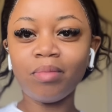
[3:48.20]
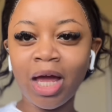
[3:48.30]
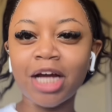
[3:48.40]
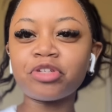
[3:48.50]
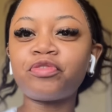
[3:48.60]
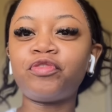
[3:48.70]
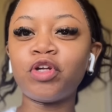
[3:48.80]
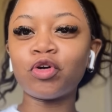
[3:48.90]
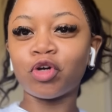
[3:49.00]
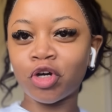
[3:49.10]
I just
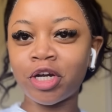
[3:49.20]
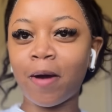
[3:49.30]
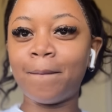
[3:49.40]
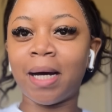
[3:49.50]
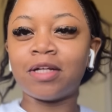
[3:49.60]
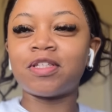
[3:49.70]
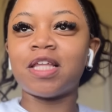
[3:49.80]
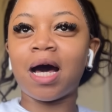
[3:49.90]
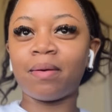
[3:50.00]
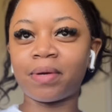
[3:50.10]
feel good about
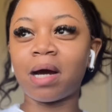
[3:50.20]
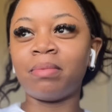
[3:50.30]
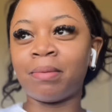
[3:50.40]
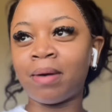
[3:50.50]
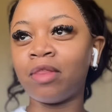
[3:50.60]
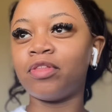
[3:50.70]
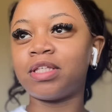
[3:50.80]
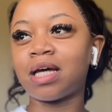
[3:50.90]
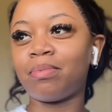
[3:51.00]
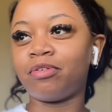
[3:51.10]
the upcoming month
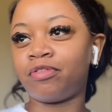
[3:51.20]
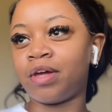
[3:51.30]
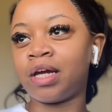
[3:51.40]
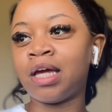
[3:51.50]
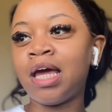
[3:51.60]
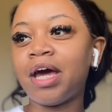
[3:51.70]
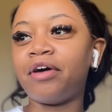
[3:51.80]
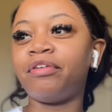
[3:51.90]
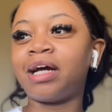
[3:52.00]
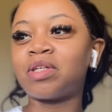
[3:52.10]
type of thing. I
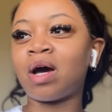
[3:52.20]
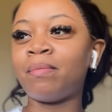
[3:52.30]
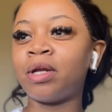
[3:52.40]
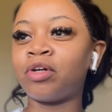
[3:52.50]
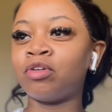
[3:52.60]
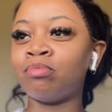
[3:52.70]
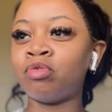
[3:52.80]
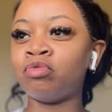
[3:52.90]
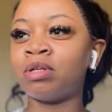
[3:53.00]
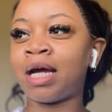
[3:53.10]
think that's why I'm in a good
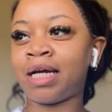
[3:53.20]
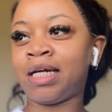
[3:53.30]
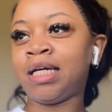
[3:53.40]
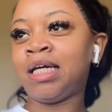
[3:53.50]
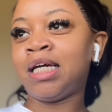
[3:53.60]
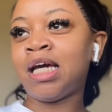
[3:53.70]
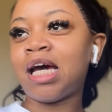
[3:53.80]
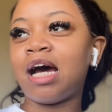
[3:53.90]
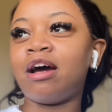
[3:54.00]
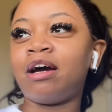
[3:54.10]
mood. Like
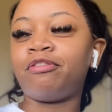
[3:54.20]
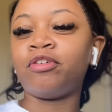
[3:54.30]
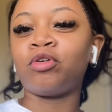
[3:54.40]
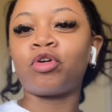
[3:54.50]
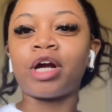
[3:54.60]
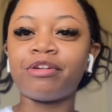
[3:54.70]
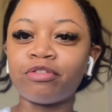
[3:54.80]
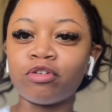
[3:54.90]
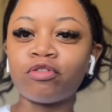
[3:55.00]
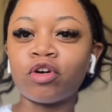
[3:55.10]
I, I feel
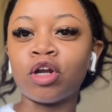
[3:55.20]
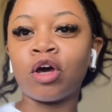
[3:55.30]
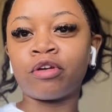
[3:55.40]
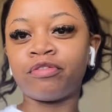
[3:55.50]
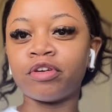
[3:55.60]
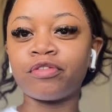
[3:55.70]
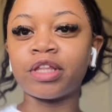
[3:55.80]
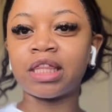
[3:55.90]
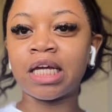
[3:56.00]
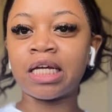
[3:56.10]
grateful for a lot of
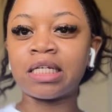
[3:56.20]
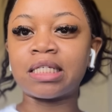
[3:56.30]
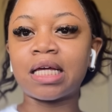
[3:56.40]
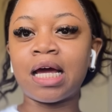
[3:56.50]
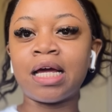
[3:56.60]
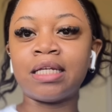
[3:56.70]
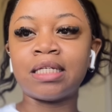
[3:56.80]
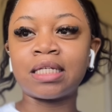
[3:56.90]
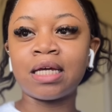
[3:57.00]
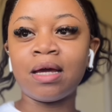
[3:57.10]
different things
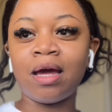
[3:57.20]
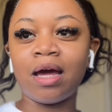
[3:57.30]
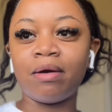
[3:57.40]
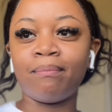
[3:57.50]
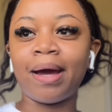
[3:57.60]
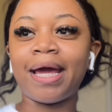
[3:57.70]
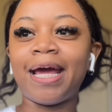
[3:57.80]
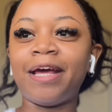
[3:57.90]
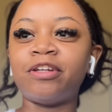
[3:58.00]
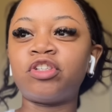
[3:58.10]
and my
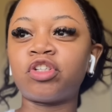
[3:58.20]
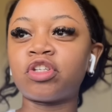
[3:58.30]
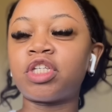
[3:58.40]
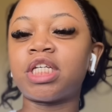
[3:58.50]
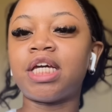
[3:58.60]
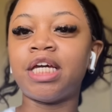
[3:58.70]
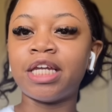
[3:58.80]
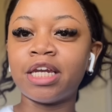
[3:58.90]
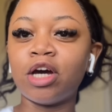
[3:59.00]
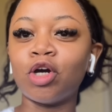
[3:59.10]
head is just
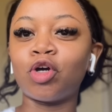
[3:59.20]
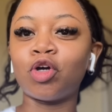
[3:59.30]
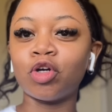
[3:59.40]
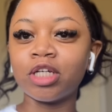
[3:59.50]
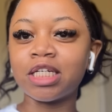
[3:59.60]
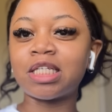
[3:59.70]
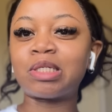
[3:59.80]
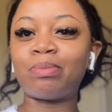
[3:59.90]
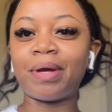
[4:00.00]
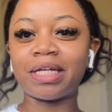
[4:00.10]
in a good
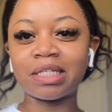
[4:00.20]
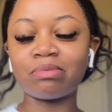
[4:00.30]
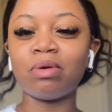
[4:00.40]
space. We